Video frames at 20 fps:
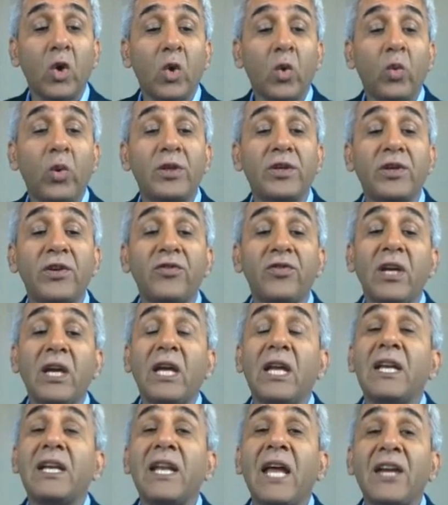which is
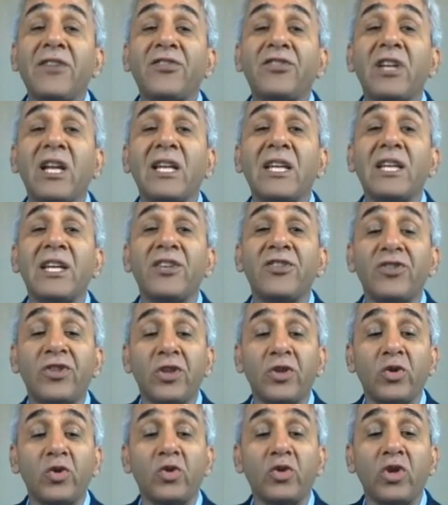National
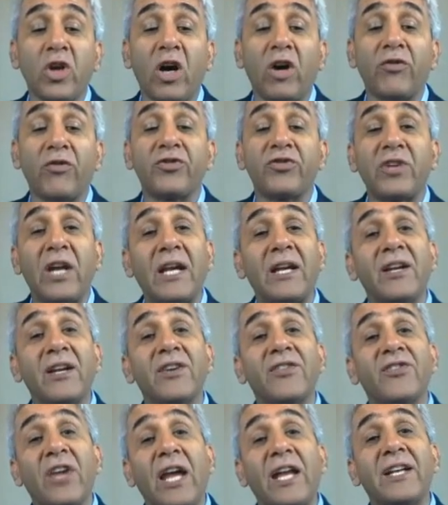Institute of
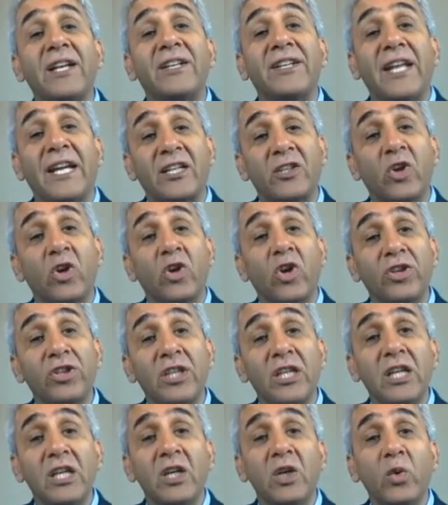Standards and
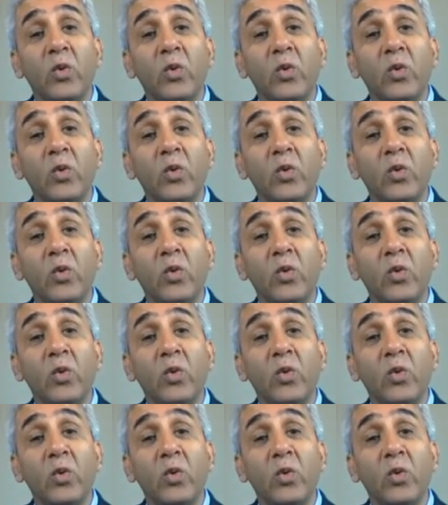Technology,